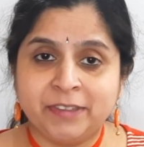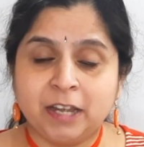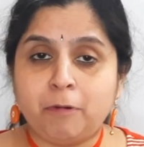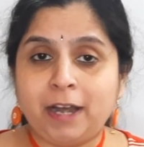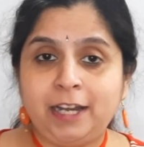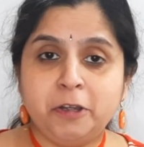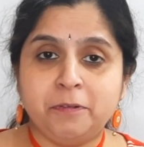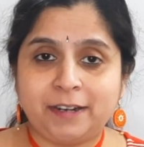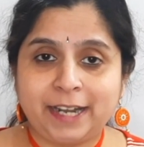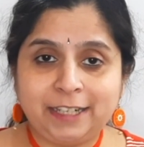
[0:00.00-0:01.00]
while you
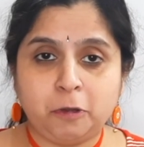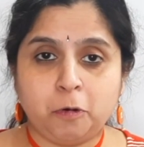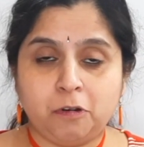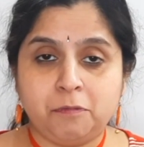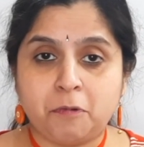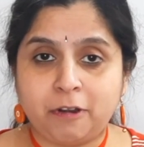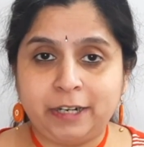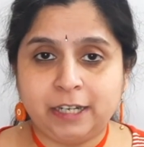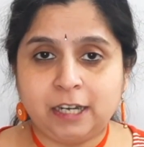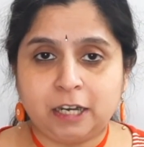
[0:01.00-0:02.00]
are at home on
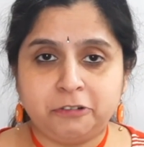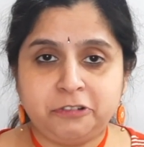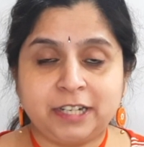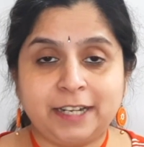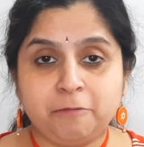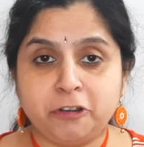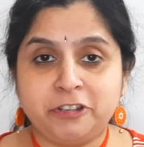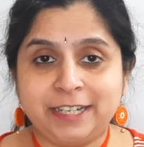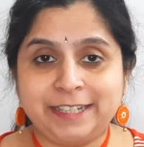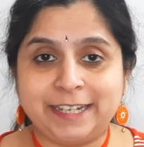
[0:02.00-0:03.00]
the couch and
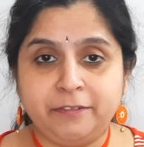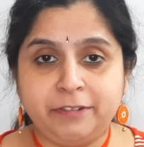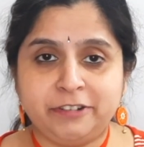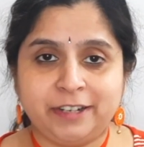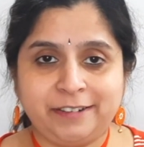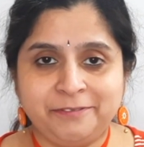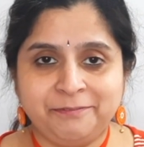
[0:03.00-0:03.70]
watching television?